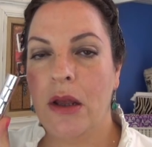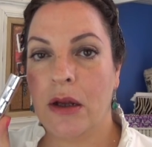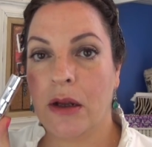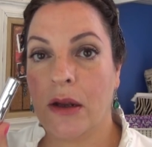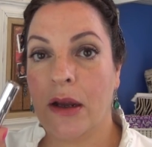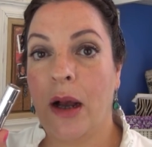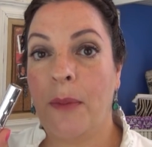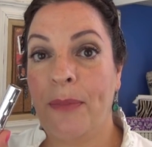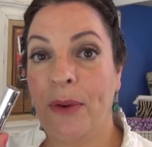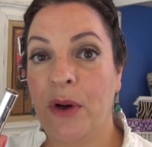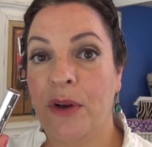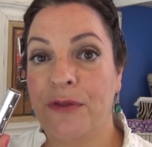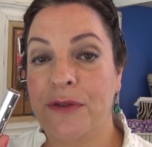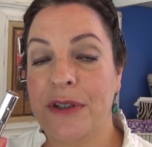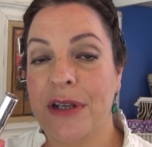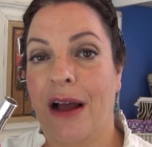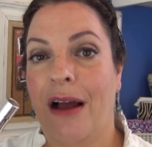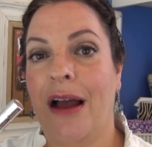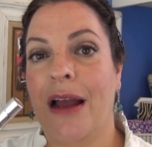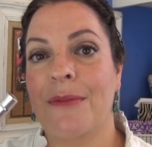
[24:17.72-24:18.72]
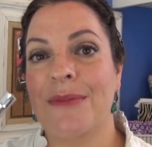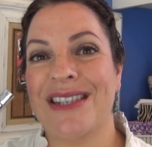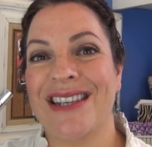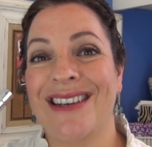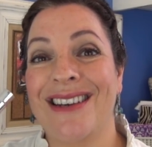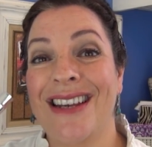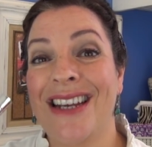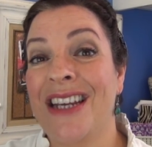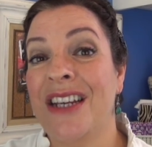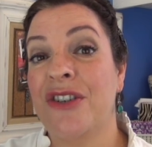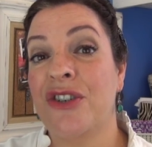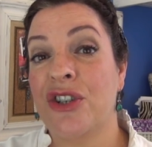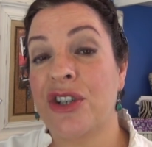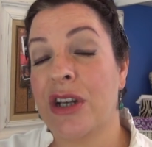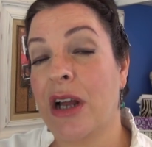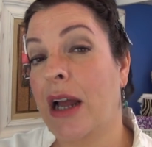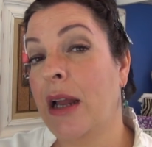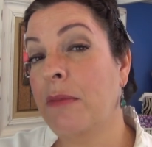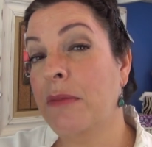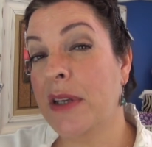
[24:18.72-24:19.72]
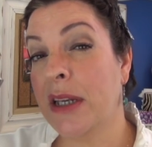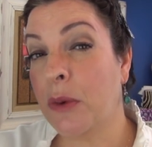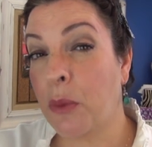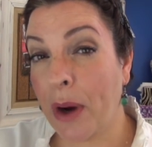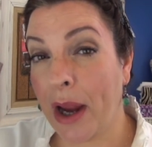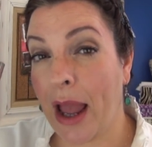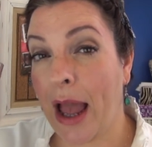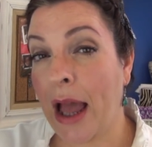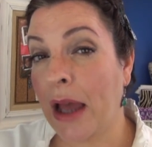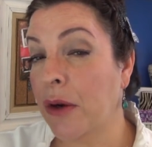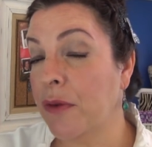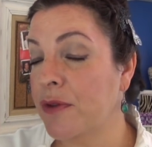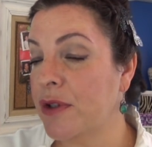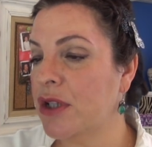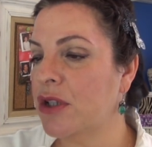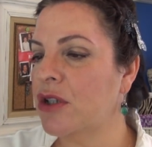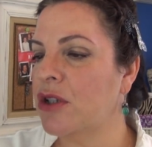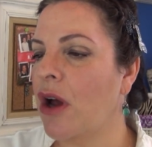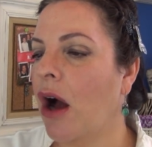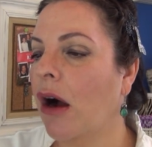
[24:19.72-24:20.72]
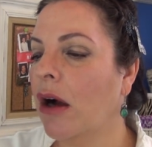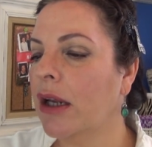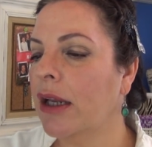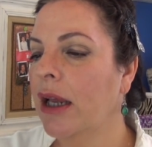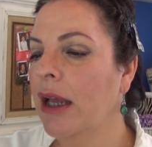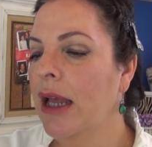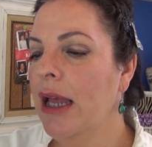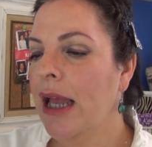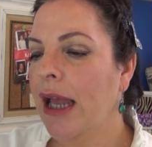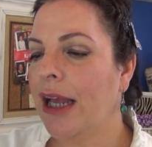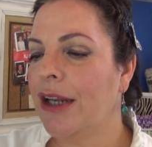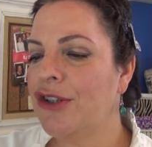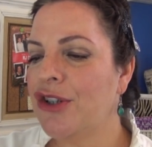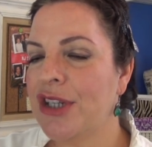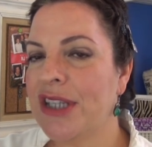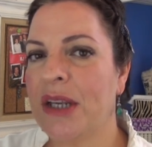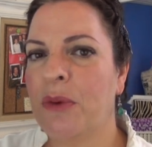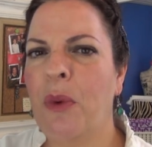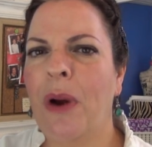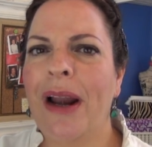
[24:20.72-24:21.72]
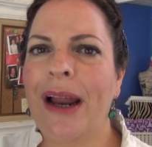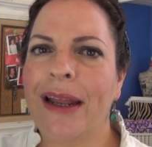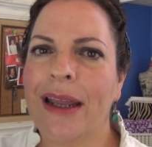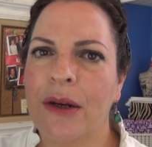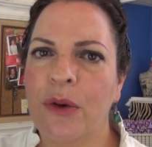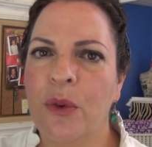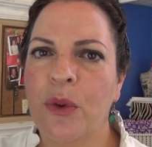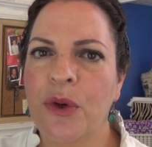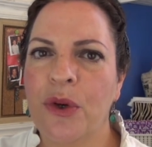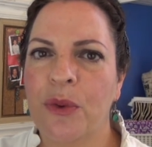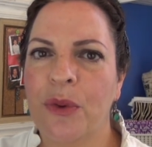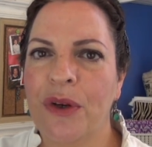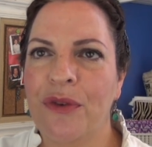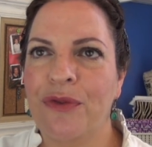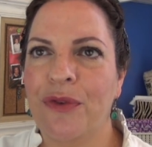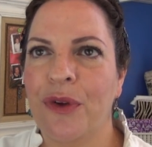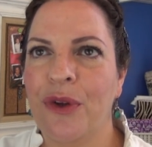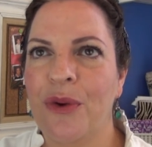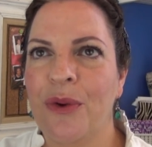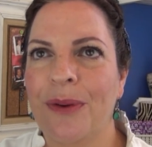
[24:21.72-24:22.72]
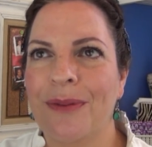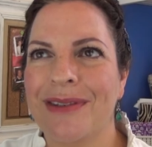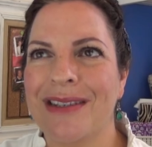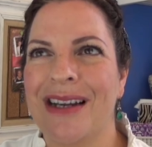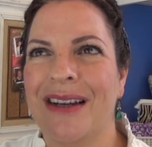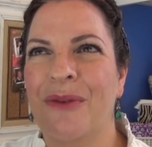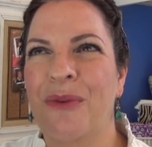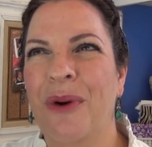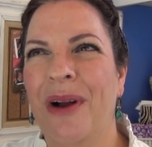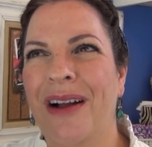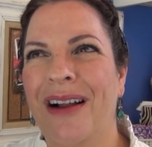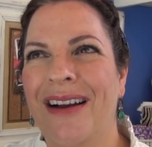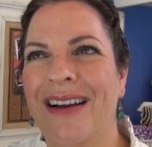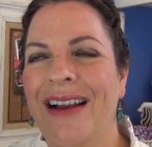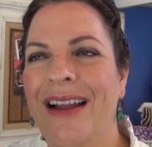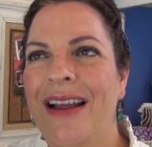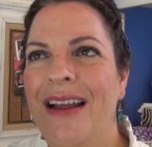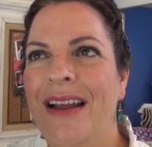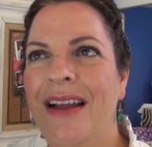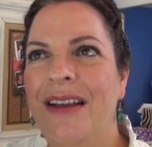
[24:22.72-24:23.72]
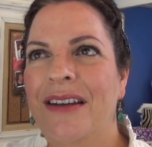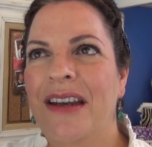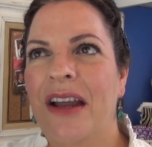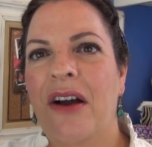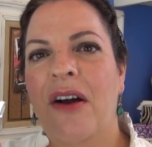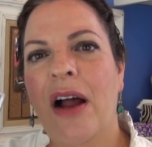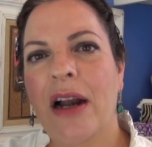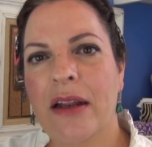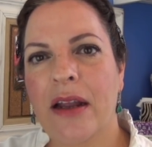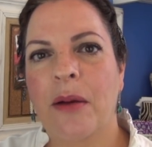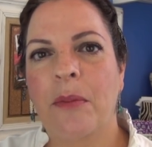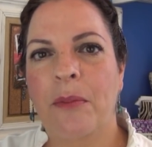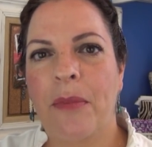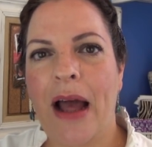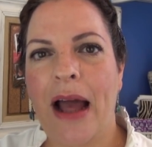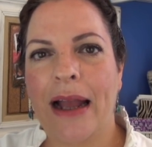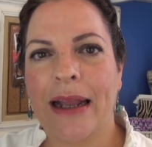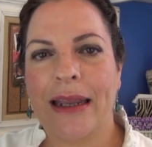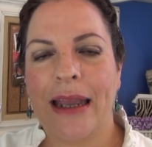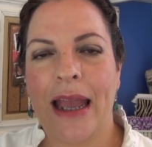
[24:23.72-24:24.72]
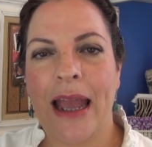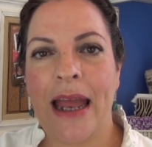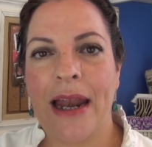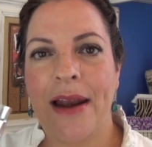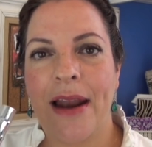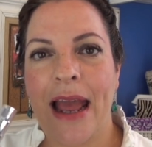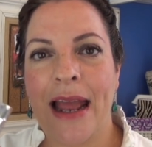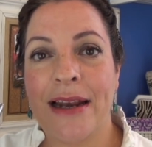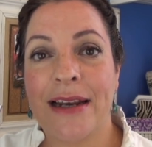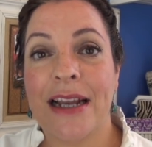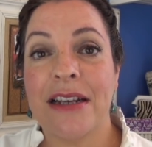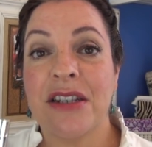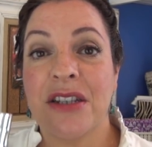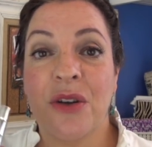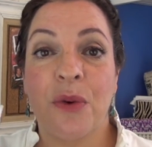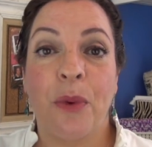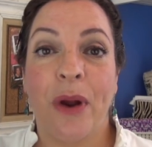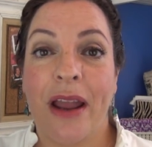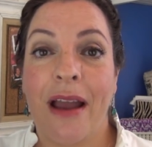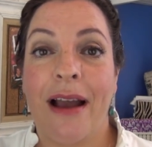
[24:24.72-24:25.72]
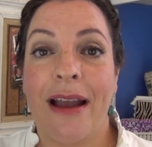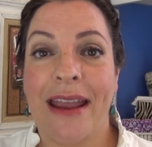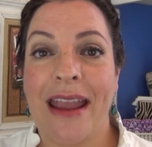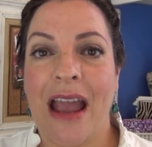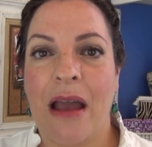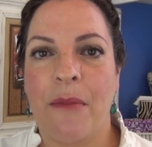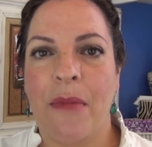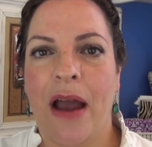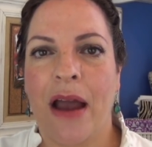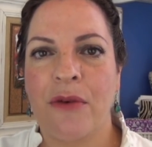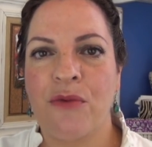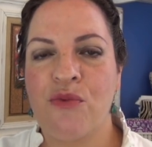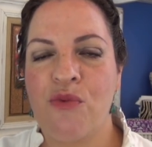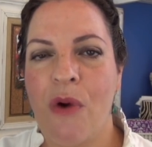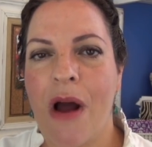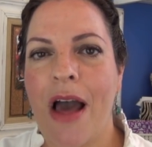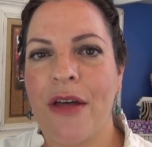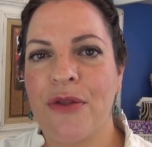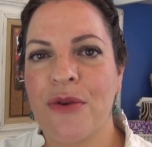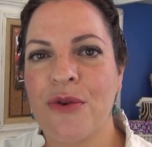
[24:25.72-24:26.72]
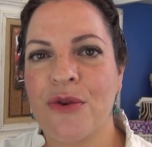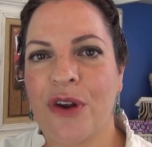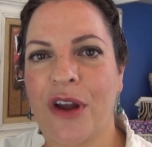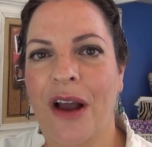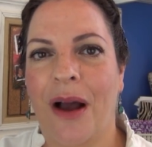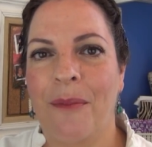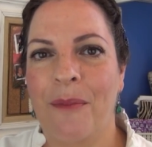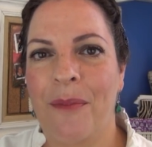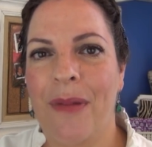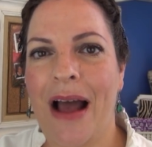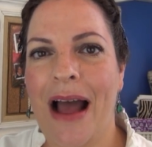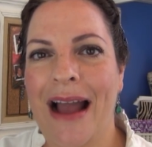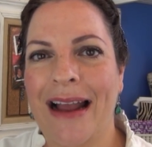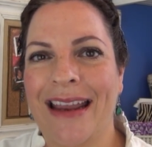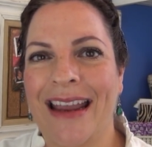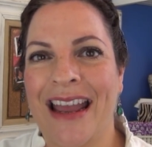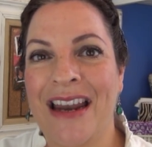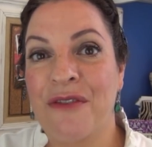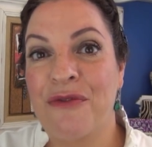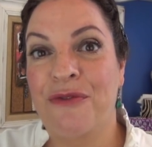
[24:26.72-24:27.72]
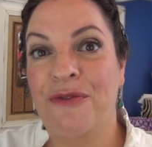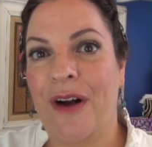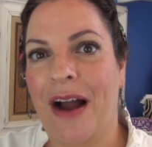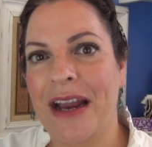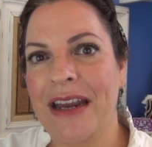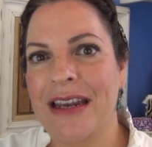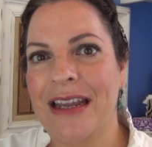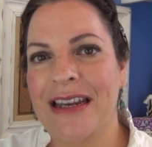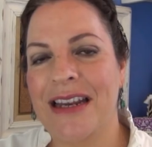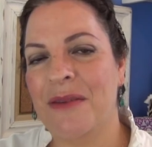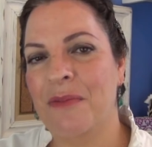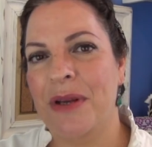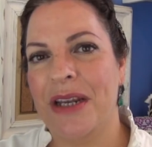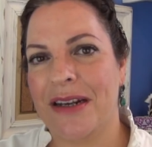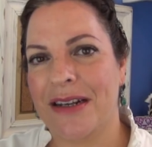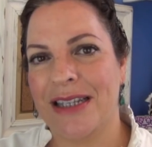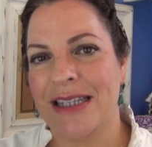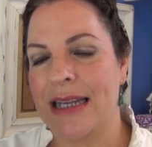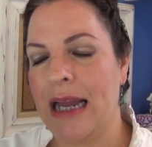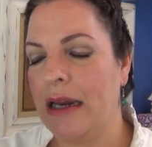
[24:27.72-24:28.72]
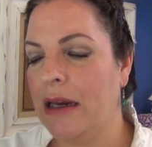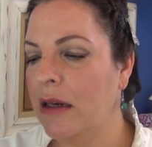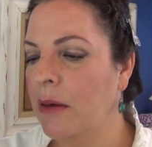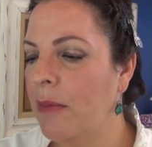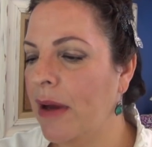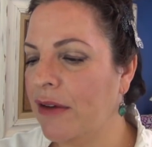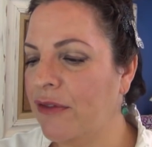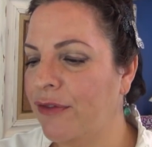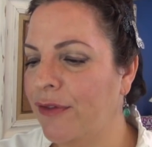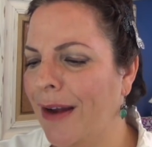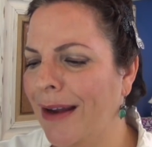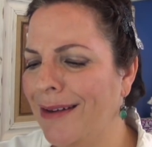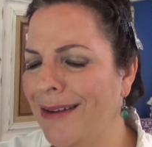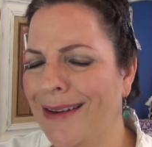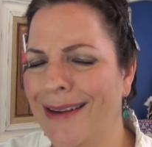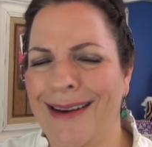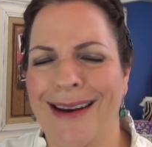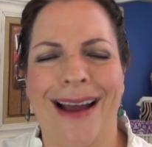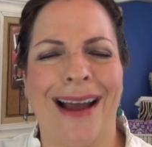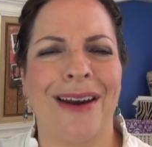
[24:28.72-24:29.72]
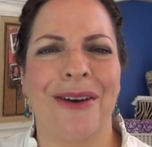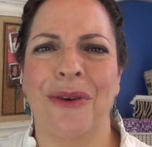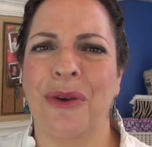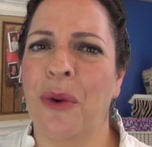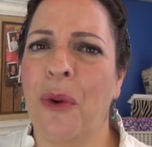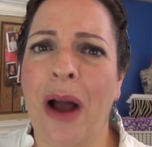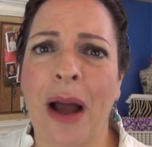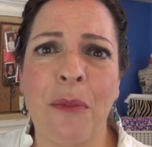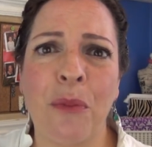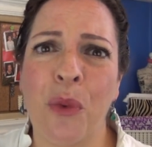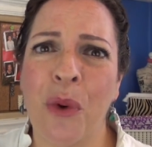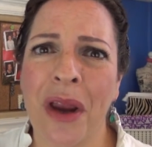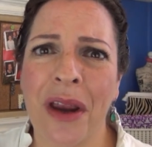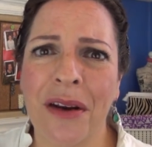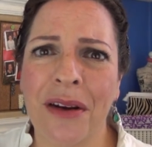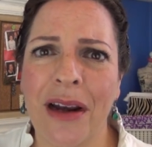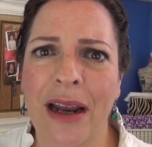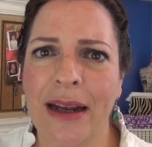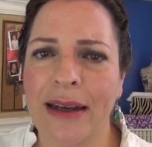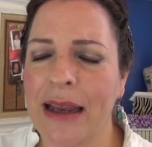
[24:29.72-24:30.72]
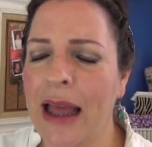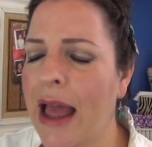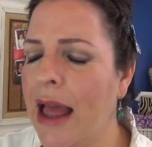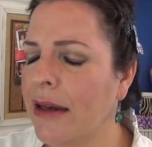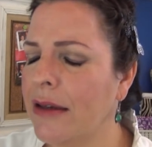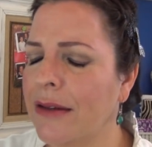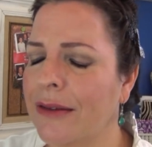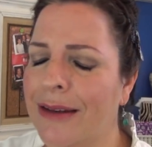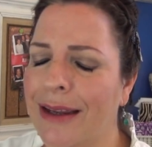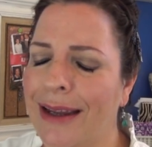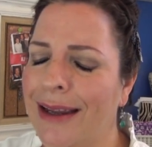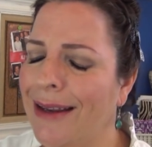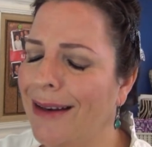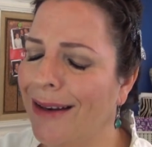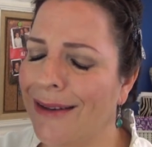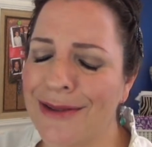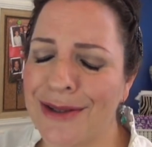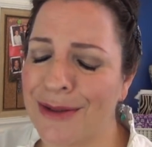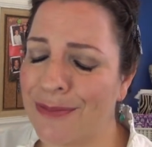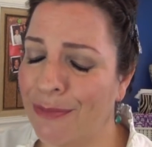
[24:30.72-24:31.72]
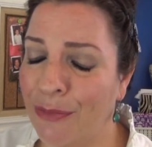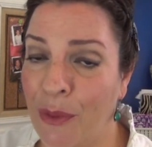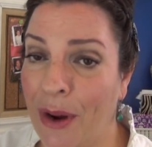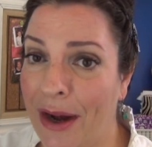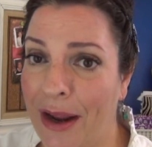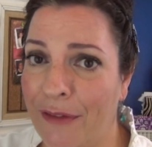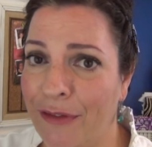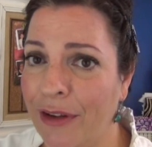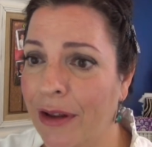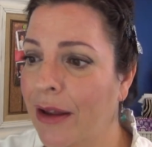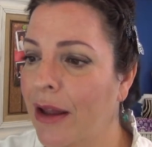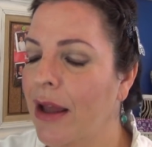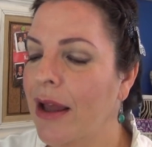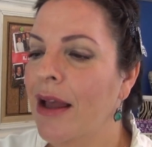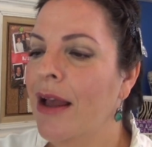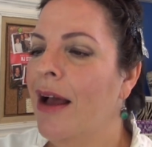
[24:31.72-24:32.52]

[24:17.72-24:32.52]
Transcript: a couple of times, and each time they were out of stock, and she said, well, I can order it for you. I was like, well, no, I'll come back, and and that's the way I am. I'd rather come back and find it and be excited about finding it. I don't know, I'm weird like that. Okay, let's whatever.